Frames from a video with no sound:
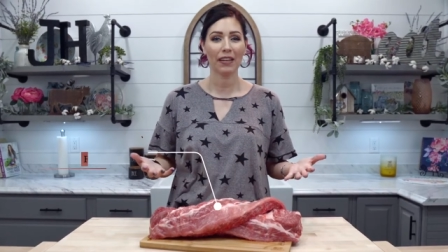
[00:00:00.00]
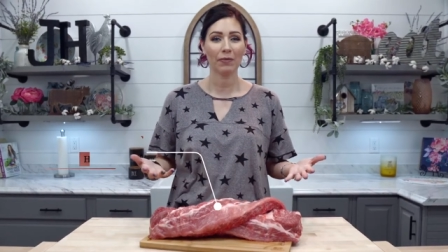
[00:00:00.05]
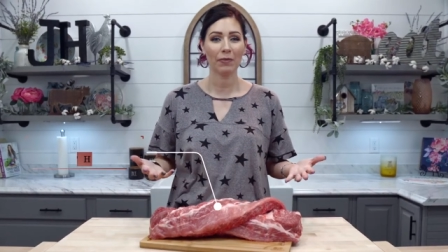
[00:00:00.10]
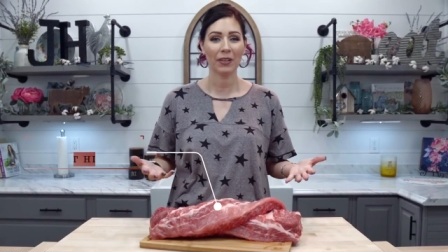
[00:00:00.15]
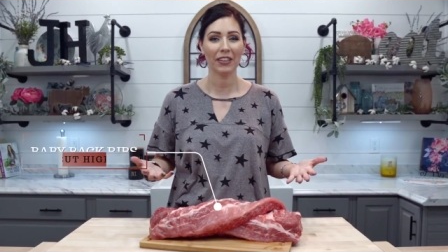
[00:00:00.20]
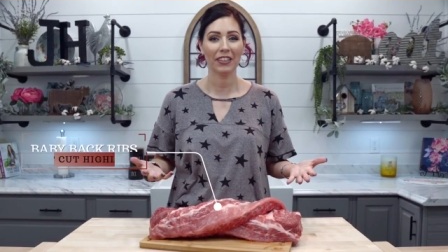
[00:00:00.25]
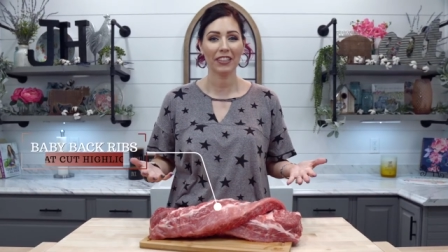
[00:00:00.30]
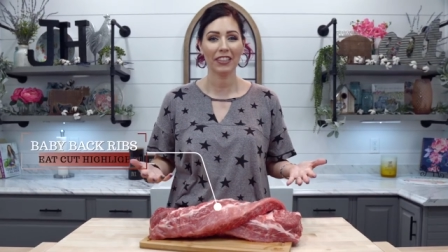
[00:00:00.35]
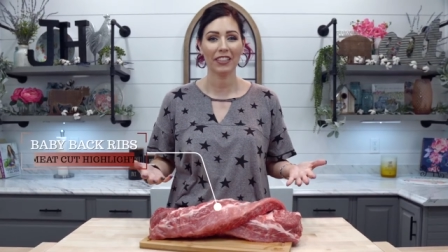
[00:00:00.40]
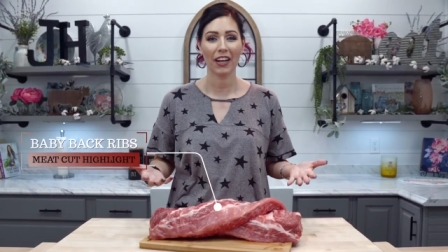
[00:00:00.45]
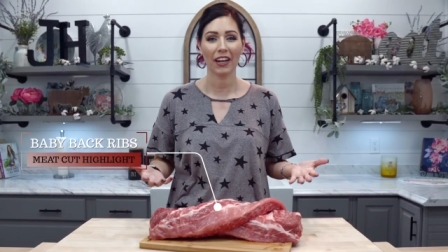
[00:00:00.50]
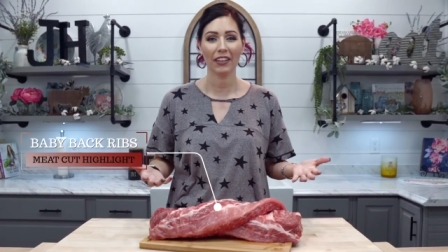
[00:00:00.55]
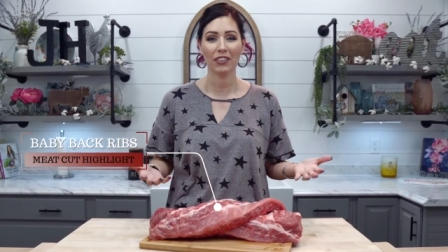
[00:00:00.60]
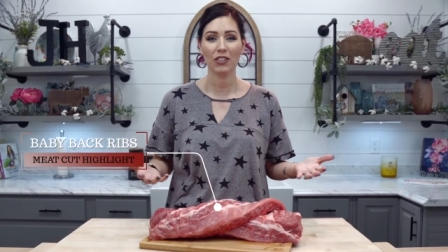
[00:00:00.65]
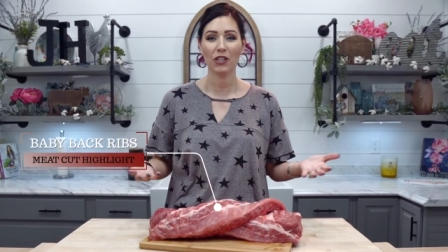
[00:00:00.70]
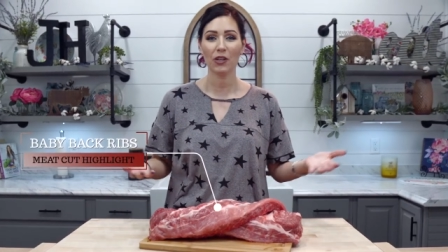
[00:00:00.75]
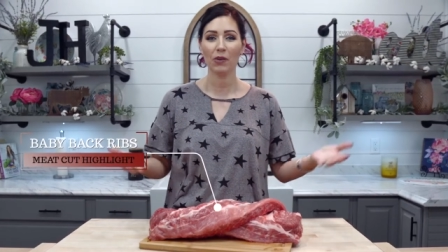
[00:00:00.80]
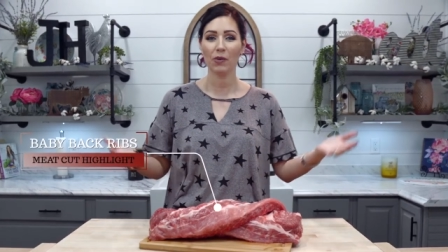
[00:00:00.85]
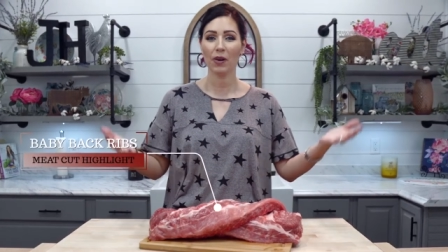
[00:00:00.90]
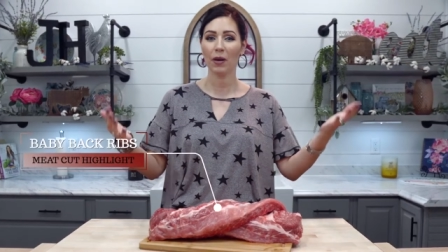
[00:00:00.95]
I'm here to talk
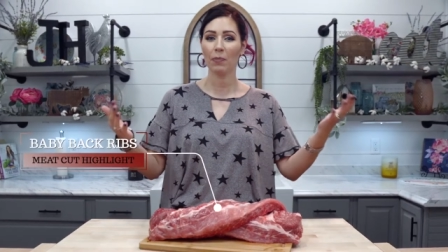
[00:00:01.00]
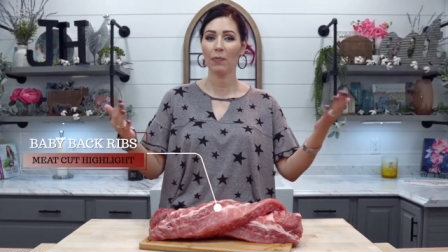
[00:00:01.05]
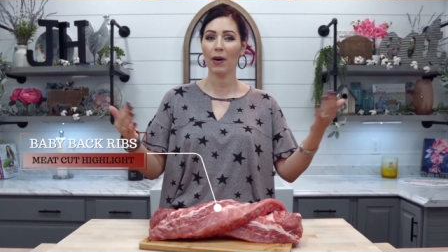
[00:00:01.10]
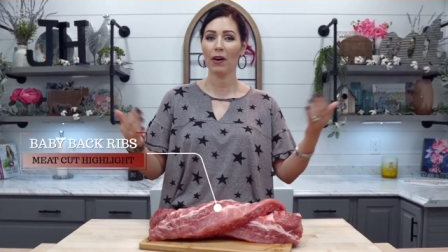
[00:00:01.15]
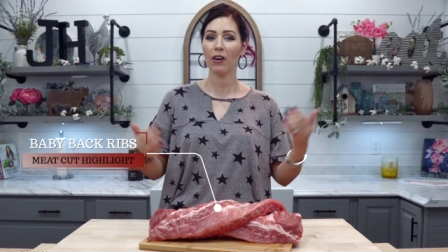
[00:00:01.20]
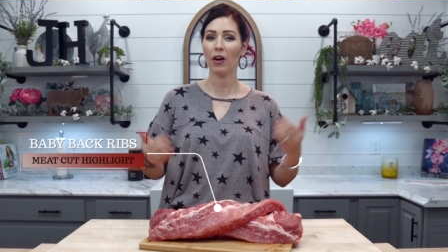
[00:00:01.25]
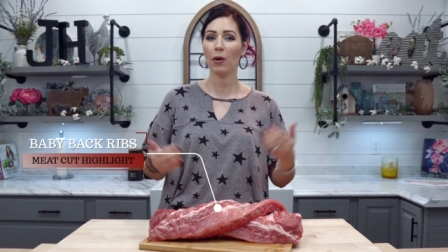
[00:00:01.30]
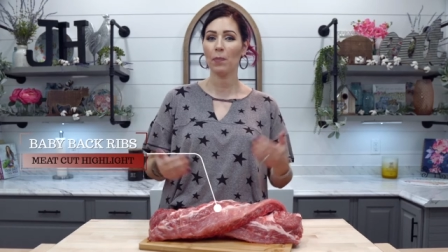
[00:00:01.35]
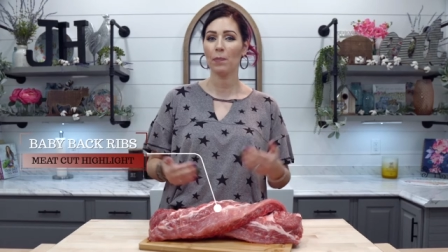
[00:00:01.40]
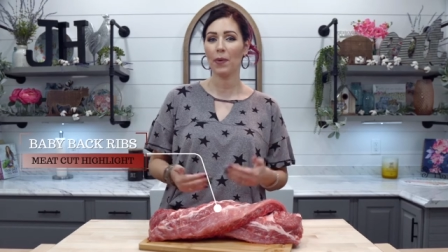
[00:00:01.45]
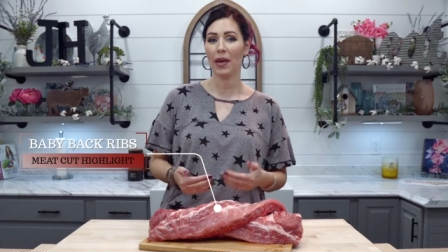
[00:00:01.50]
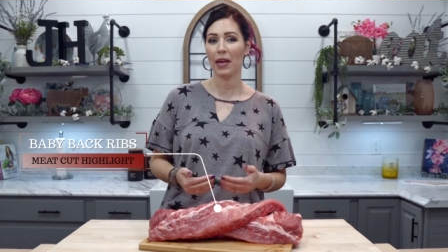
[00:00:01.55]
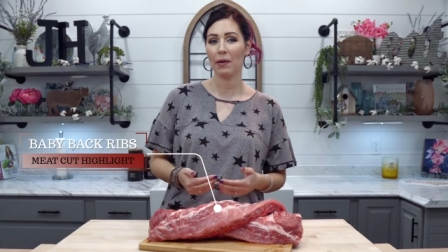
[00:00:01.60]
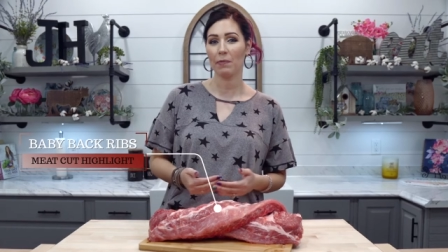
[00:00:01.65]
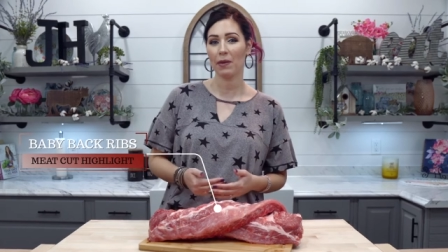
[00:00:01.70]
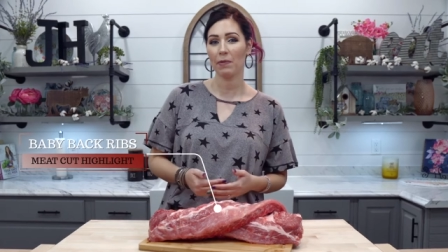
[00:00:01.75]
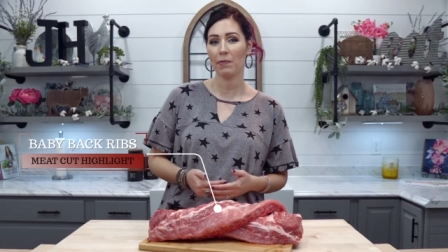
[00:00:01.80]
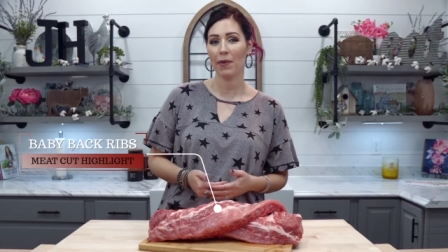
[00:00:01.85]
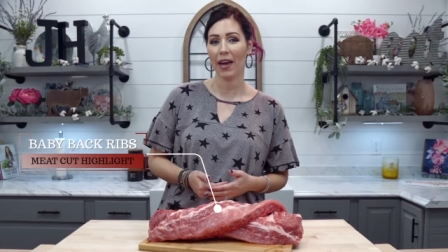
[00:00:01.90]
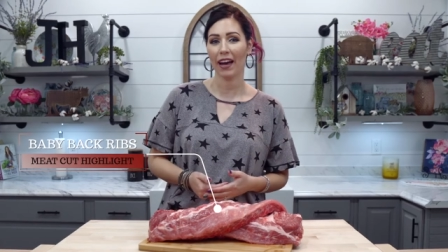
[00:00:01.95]
to you about our
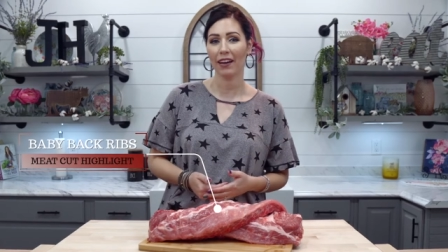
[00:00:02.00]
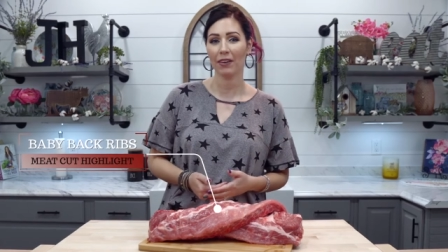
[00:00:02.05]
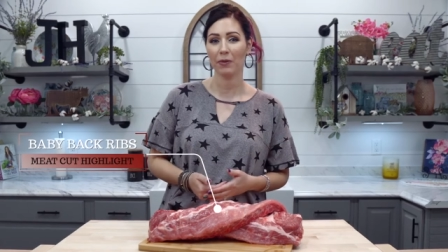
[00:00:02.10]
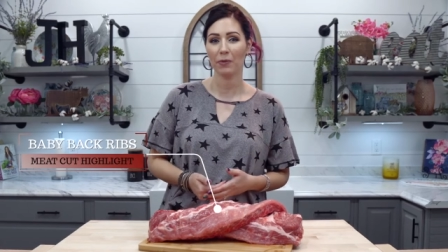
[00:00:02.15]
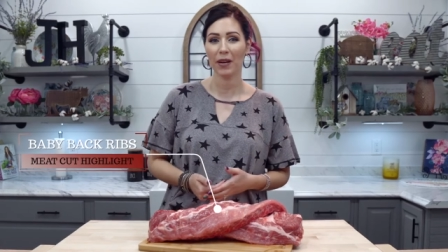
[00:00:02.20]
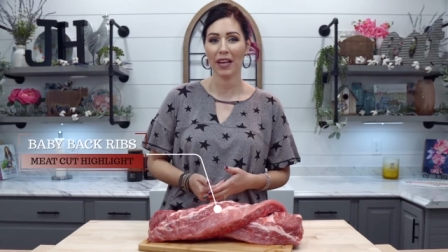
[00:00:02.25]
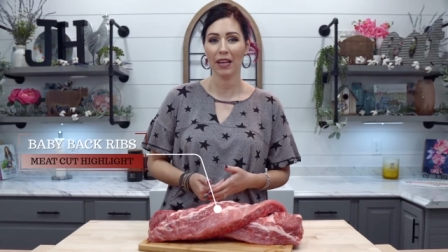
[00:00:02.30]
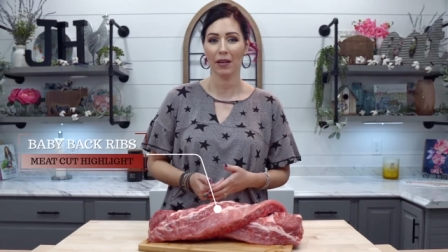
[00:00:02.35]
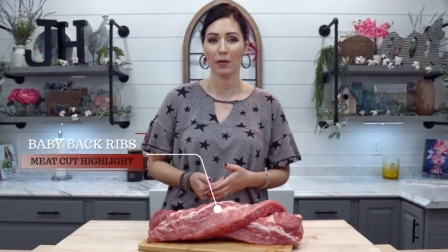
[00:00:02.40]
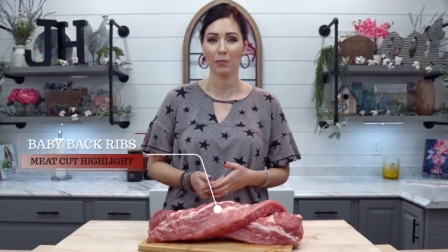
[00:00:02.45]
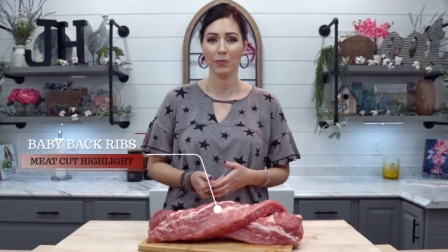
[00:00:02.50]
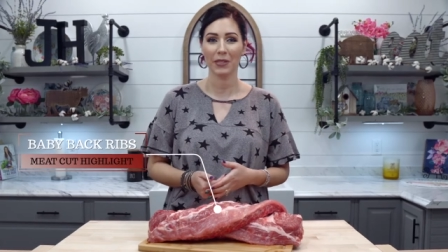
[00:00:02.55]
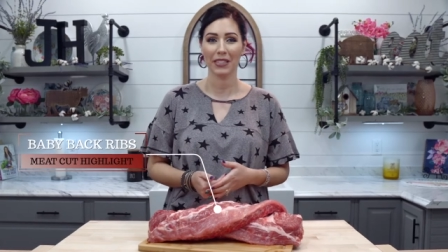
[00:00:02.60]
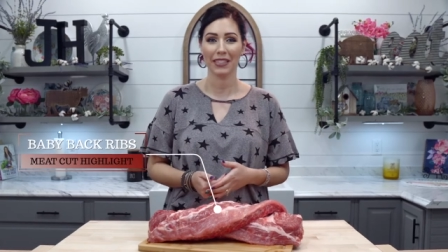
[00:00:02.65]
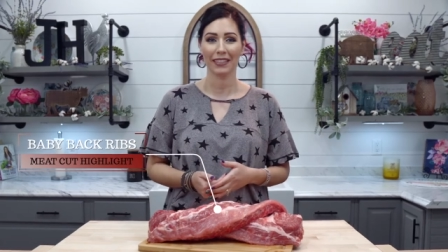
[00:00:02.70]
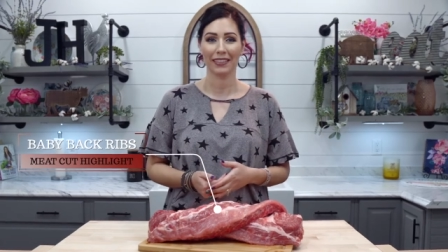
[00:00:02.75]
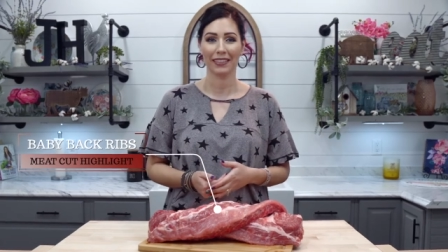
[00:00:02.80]
baby back ribs.